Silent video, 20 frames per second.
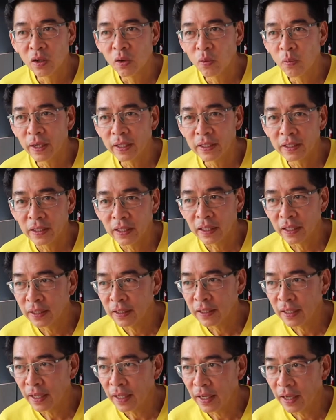What
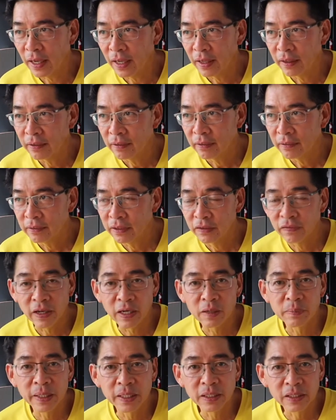in
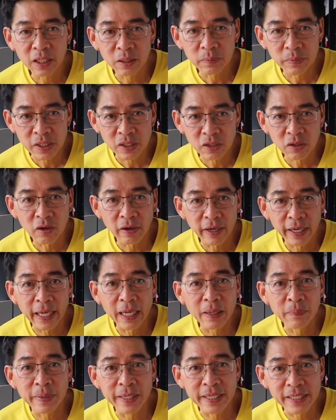development terms is called
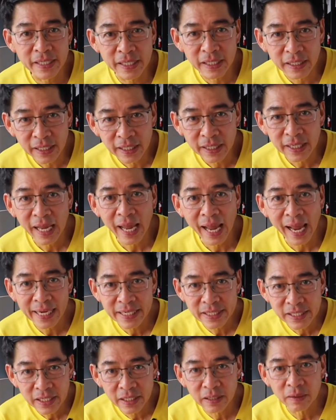ABCD,
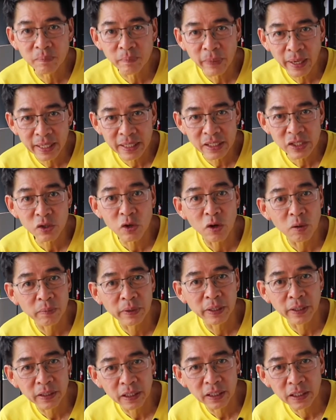asset-based
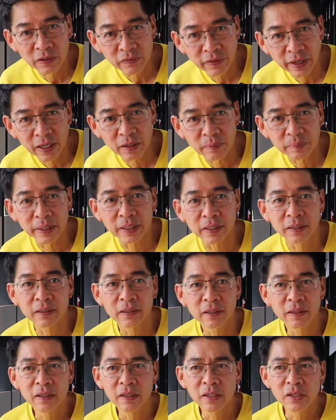community development.
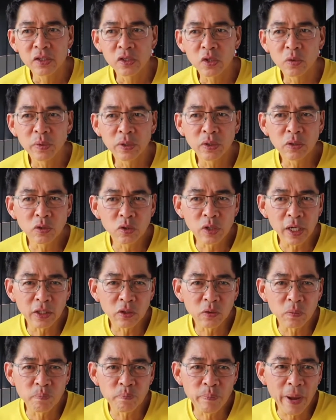So we don't try
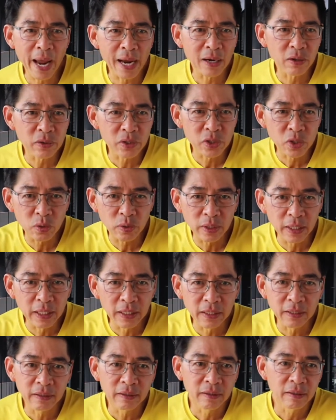to parachute
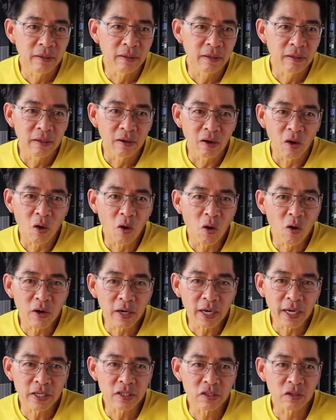in all
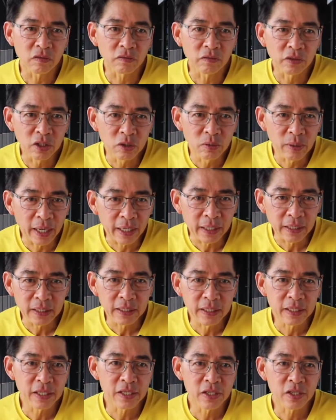kinds of new
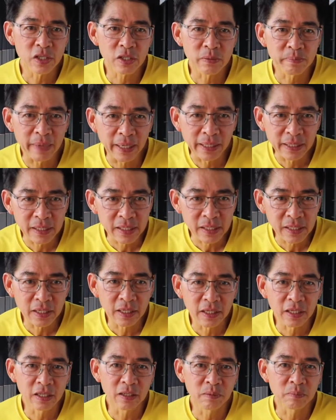ideas,
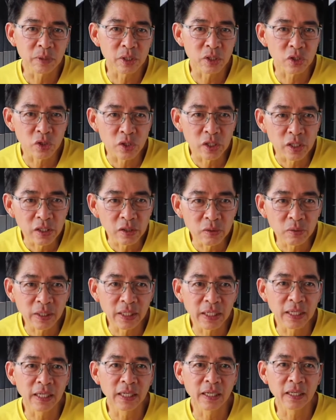medicine,
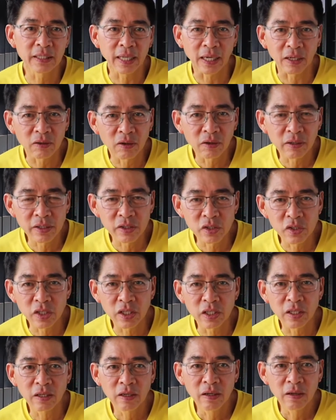machinery,
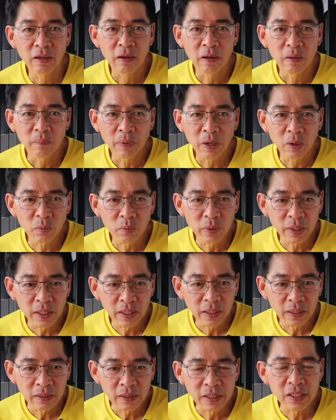technology, but
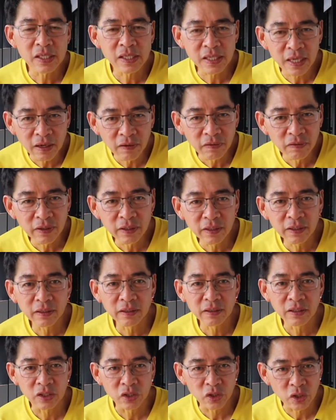we discover
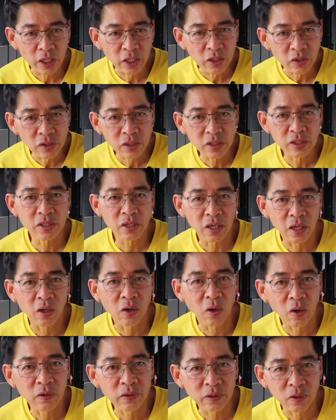the changes
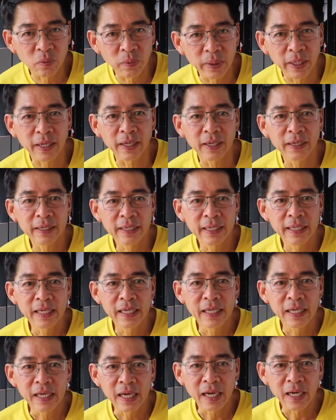along the way.
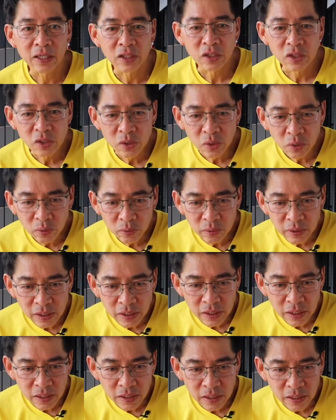And so
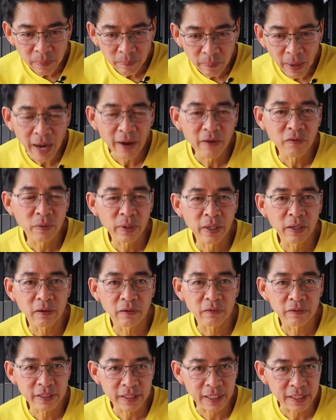this is the pathway
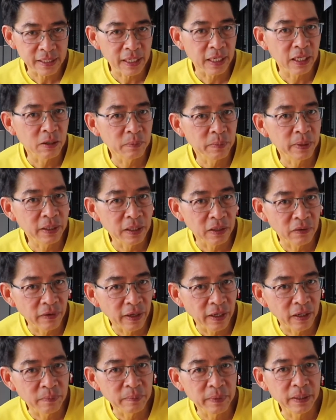of sustainable
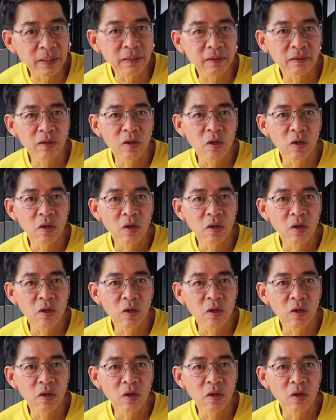development.